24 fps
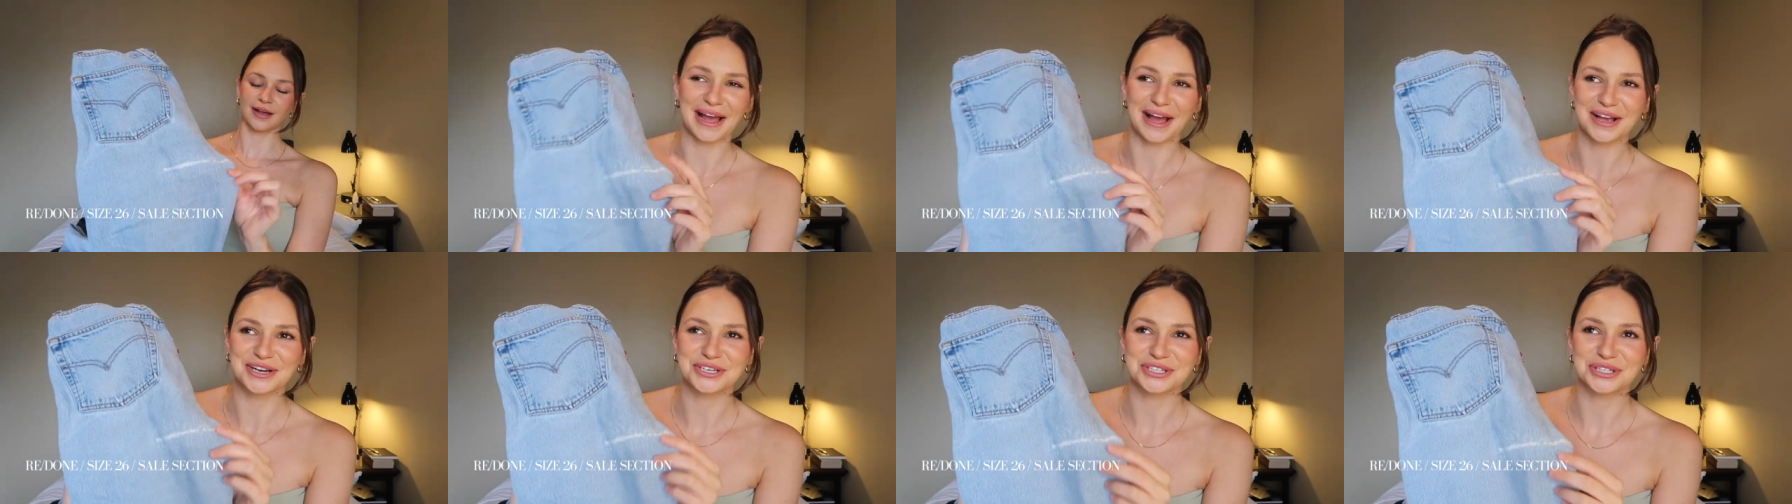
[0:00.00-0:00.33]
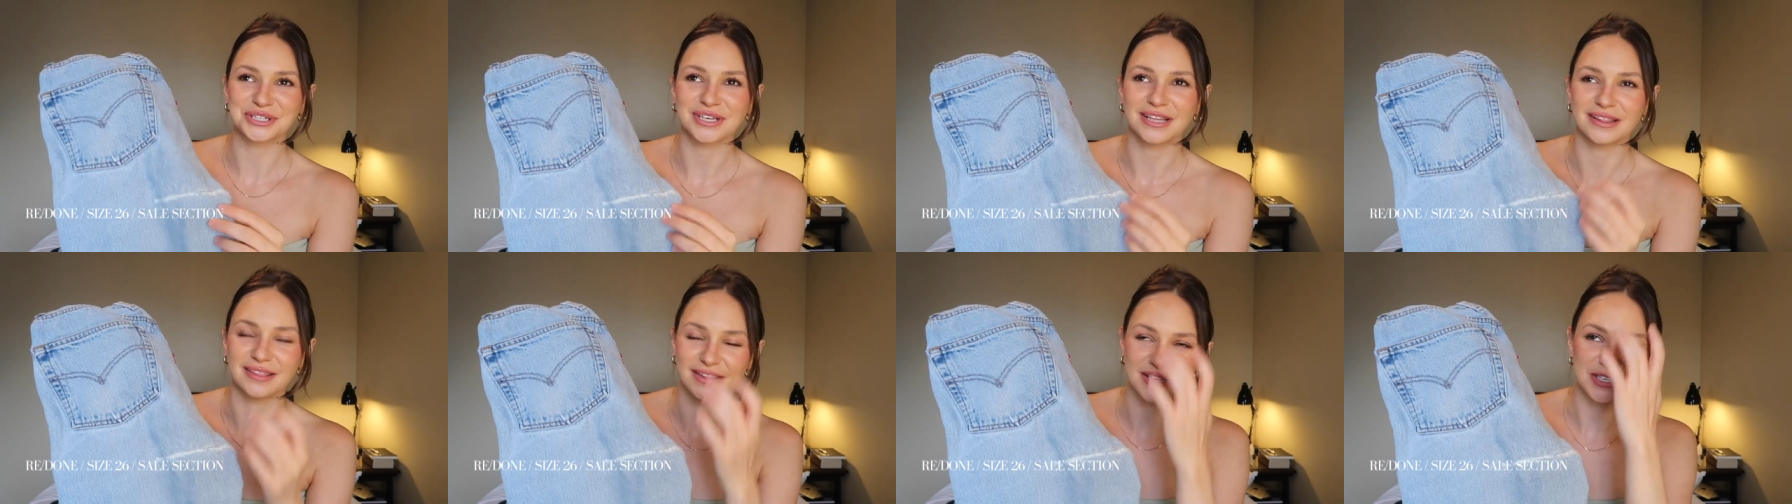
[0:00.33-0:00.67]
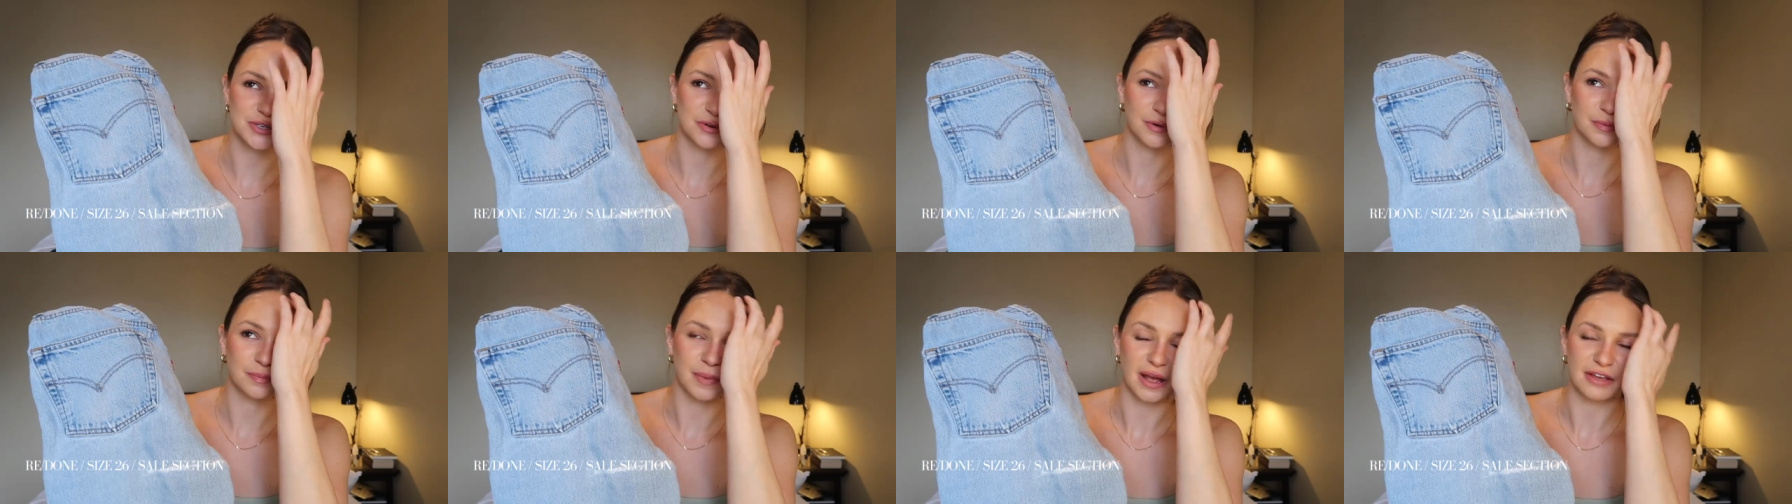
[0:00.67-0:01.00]
I actually, these
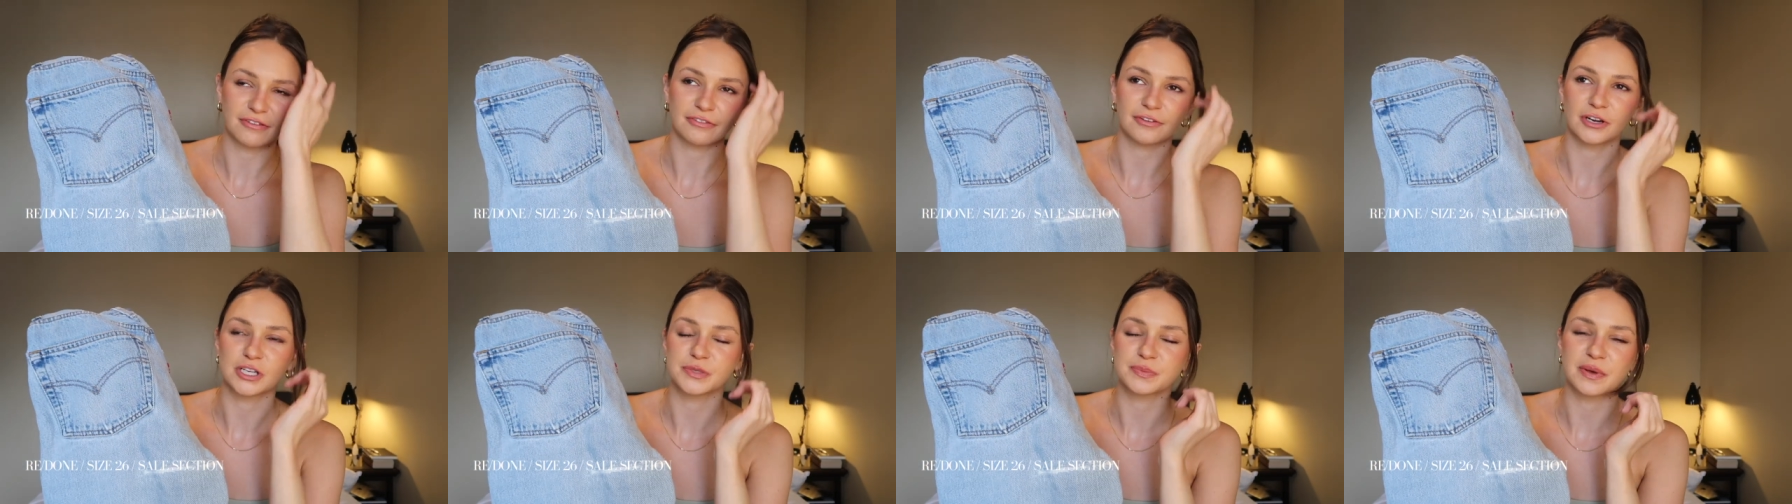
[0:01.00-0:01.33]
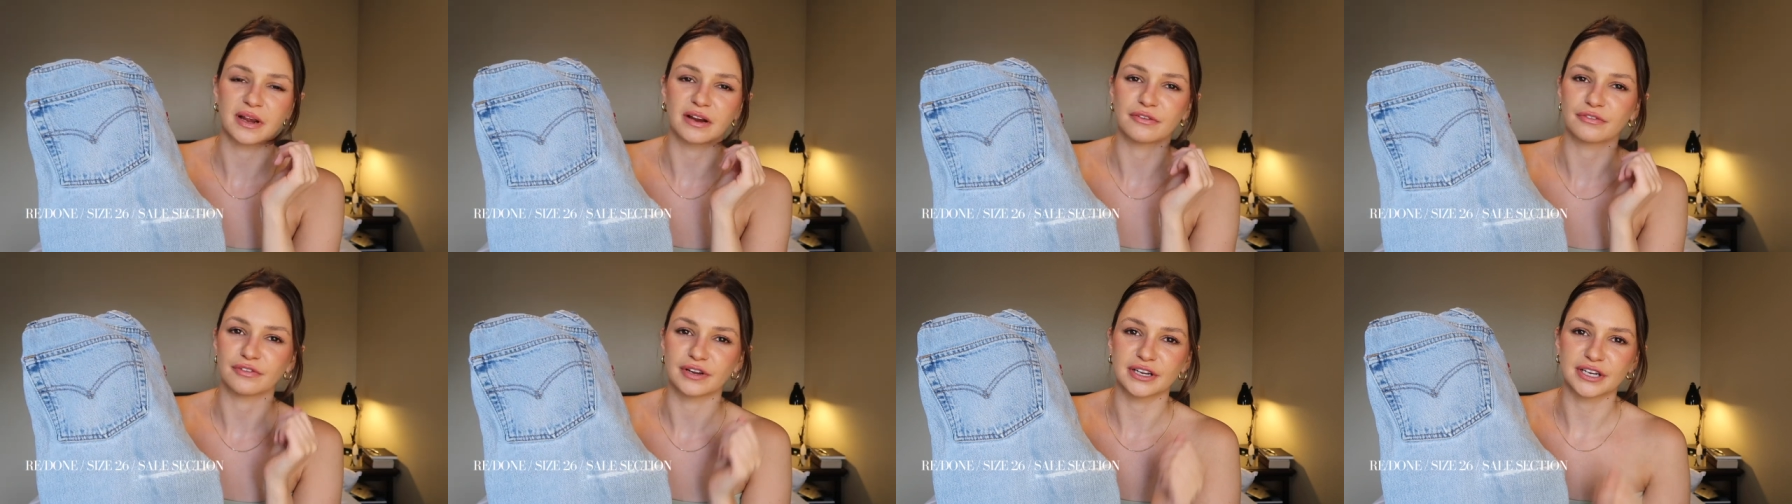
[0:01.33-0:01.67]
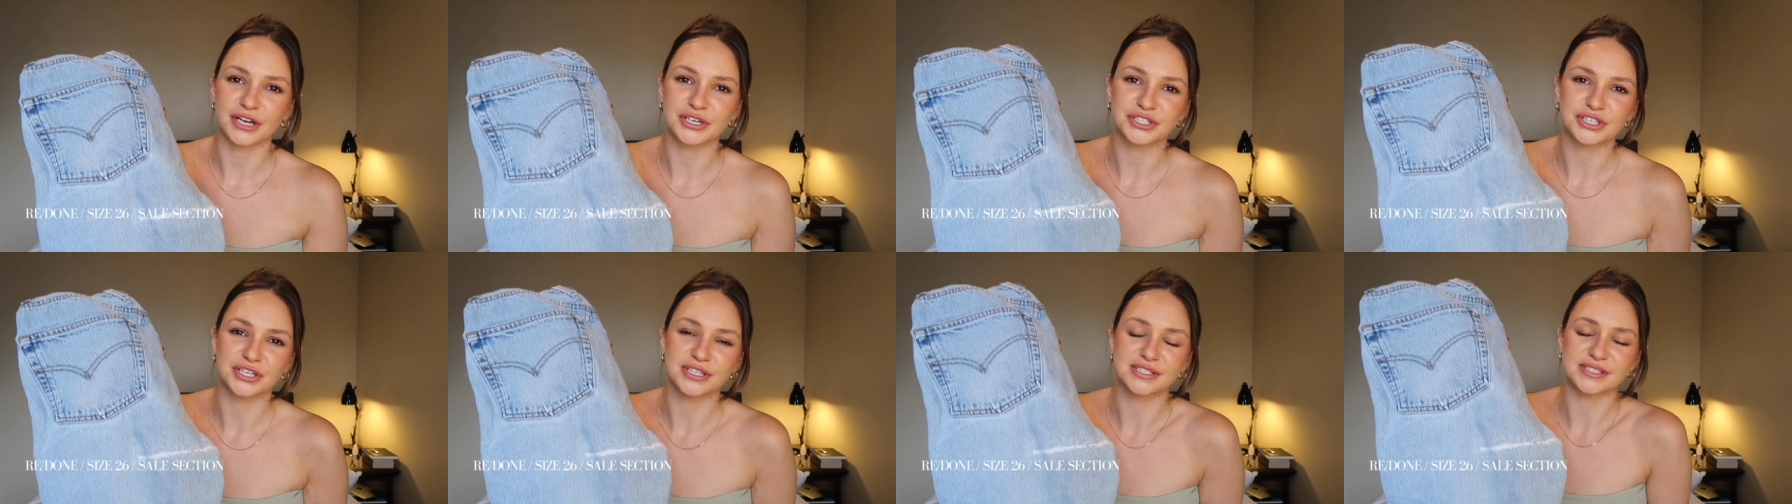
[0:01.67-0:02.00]
are my first pair of
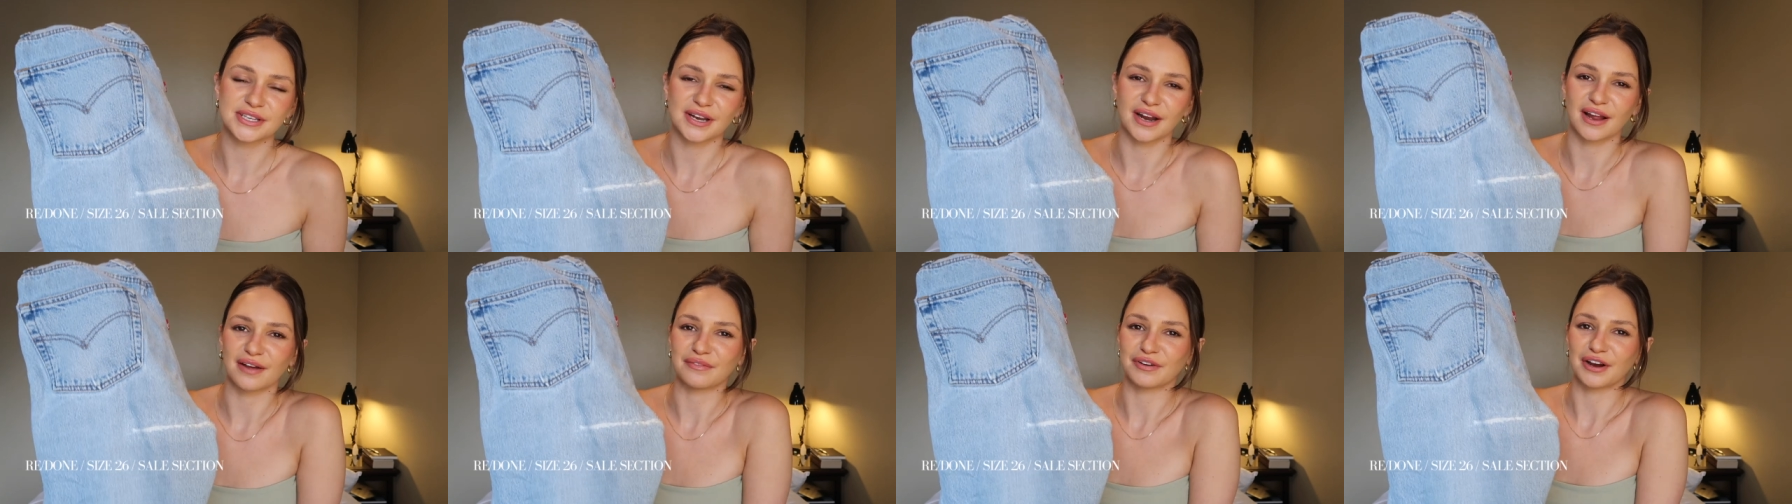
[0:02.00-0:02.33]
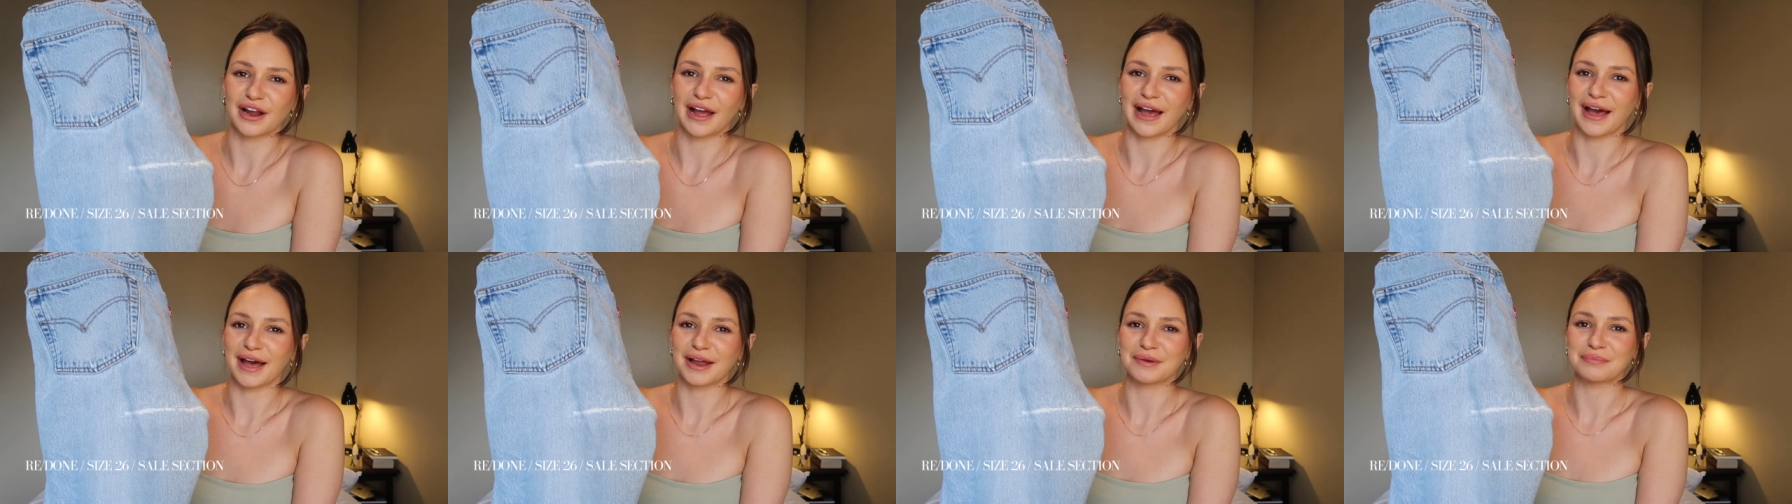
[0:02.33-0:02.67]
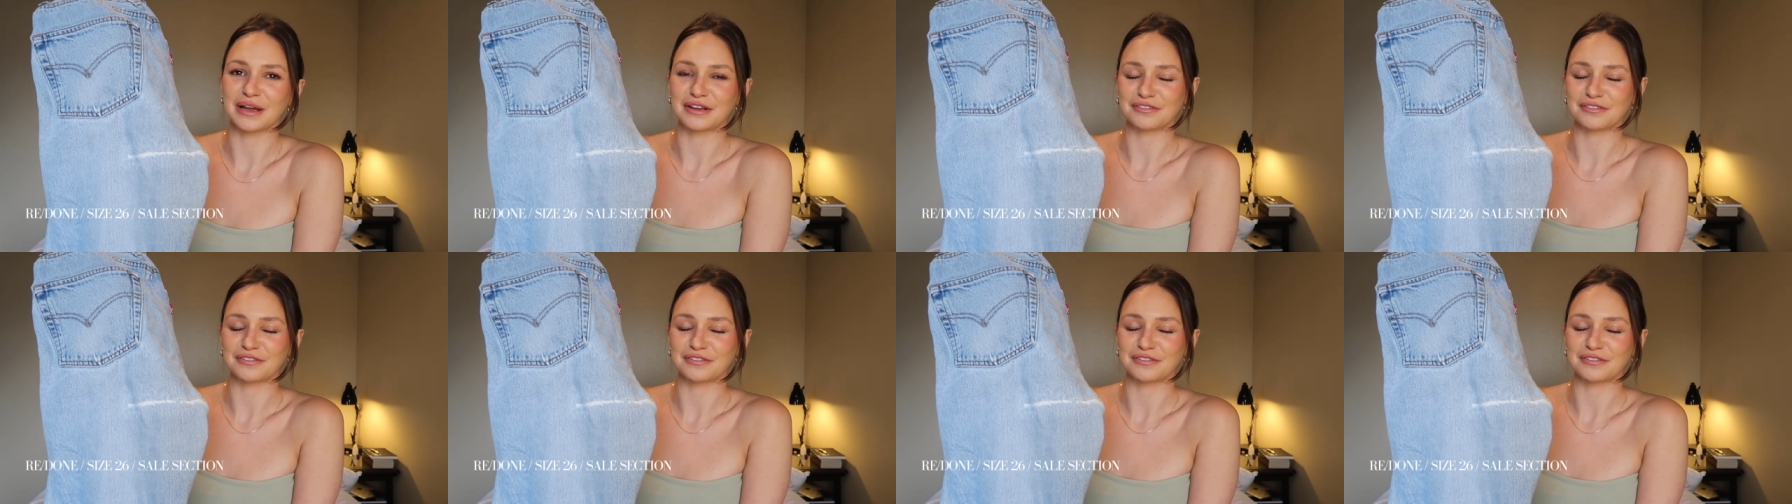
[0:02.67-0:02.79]
RE/DONE jeans that I ever had.